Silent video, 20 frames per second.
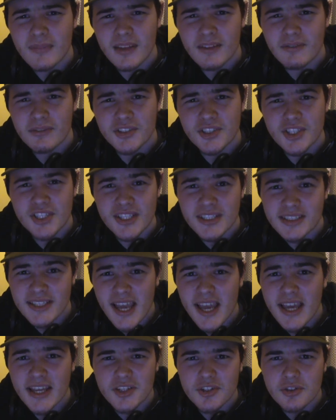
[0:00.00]
Virginia
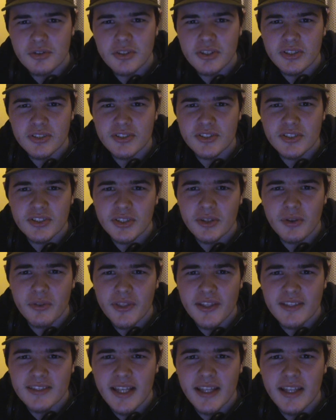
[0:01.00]
Tech shootings,
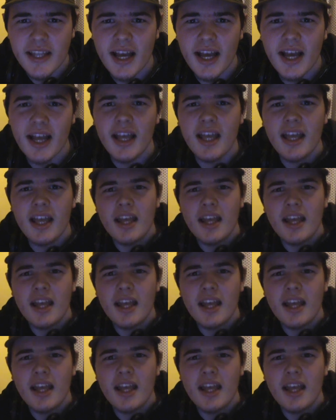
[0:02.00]
things like that,